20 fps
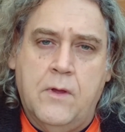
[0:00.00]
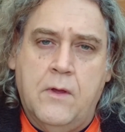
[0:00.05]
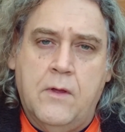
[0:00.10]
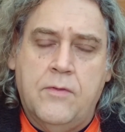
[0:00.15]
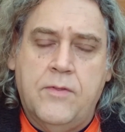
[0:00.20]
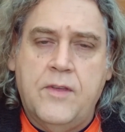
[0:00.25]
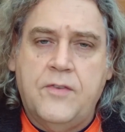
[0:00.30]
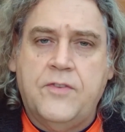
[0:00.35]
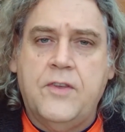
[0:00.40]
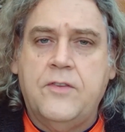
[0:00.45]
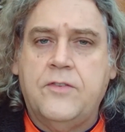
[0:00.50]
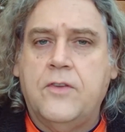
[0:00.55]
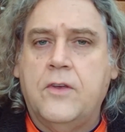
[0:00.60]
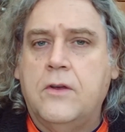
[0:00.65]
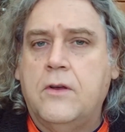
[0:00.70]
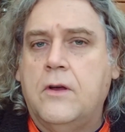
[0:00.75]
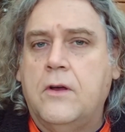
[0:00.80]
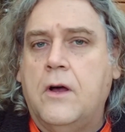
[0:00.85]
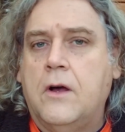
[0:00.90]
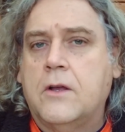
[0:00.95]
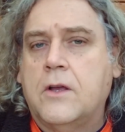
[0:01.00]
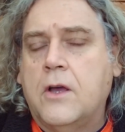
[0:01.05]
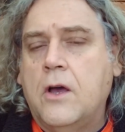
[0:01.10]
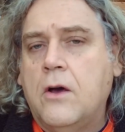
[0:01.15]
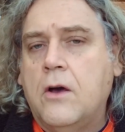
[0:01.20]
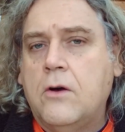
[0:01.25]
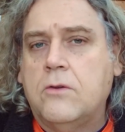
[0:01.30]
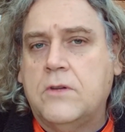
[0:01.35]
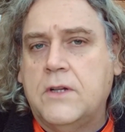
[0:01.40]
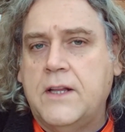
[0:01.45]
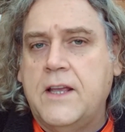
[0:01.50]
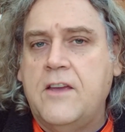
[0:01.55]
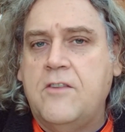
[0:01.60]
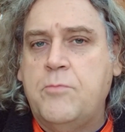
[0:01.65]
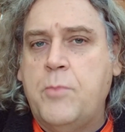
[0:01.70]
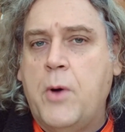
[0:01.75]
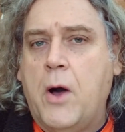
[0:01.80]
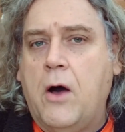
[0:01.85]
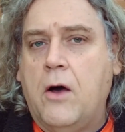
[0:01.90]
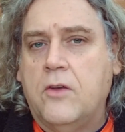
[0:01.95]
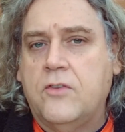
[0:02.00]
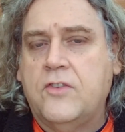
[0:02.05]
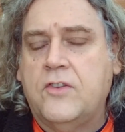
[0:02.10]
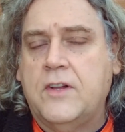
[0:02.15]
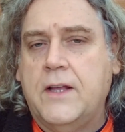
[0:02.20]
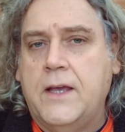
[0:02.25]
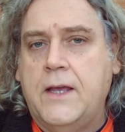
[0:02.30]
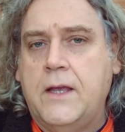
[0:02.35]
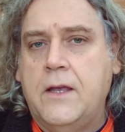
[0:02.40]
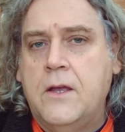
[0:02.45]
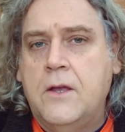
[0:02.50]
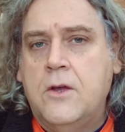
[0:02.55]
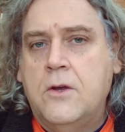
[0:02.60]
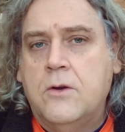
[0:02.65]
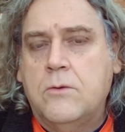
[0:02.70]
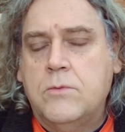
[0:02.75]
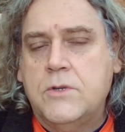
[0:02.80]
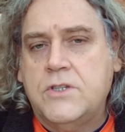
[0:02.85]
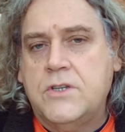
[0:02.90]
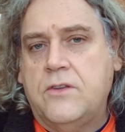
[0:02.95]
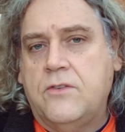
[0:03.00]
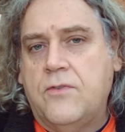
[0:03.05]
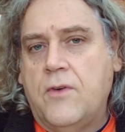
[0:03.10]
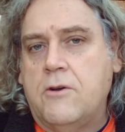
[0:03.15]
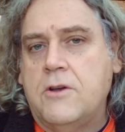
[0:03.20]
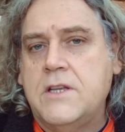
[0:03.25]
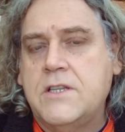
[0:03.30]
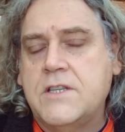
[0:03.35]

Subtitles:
This is a curled leaf parsley, which is very